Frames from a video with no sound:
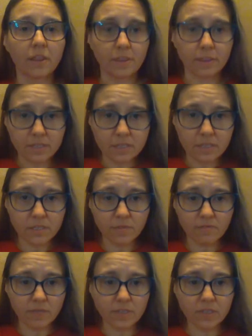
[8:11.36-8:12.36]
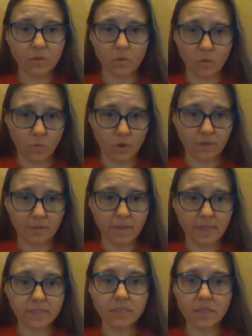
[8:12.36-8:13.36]
this is a physical world.
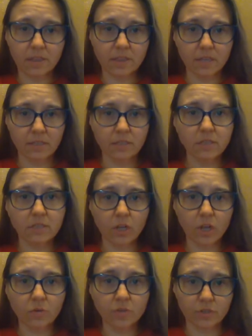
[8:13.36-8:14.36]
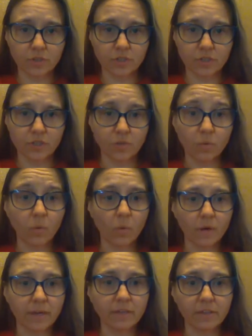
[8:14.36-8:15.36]
That's the thing that's closer to you
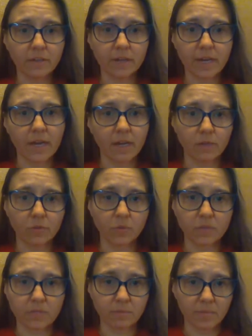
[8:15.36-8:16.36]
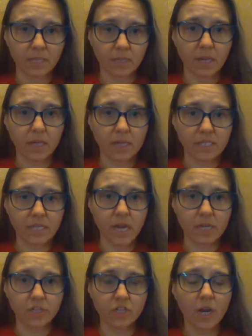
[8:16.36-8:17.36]
or in their hand or something they can
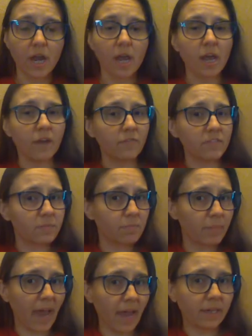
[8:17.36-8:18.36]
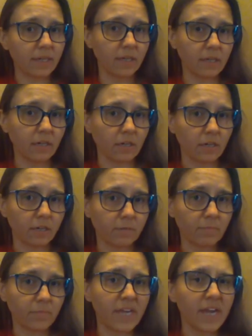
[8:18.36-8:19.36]
touch. If it's back here,
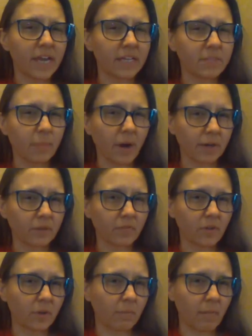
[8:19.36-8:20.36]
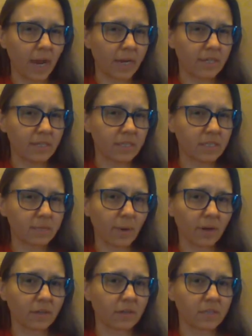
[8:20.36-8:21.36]
it's part of their mind. It's
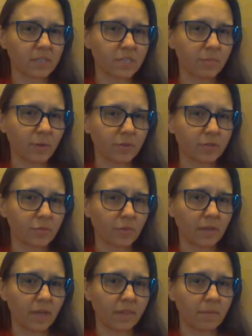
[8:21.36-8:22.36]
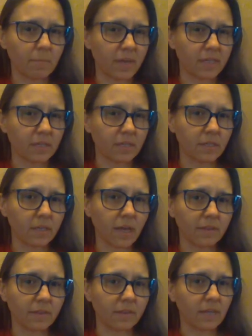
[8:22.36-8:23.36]
part of the spiritual and the mental
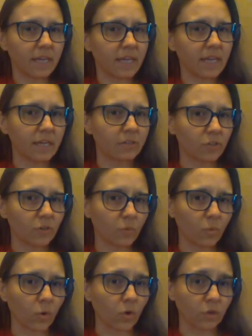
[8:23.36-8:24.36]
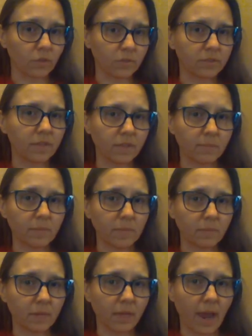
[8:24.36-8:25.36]
and the inner world that
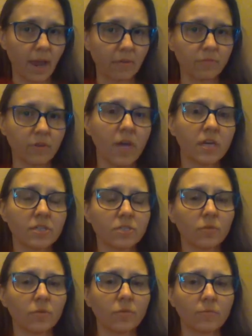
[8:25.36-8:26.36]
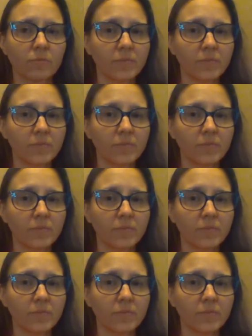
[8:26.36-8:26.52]
people have. So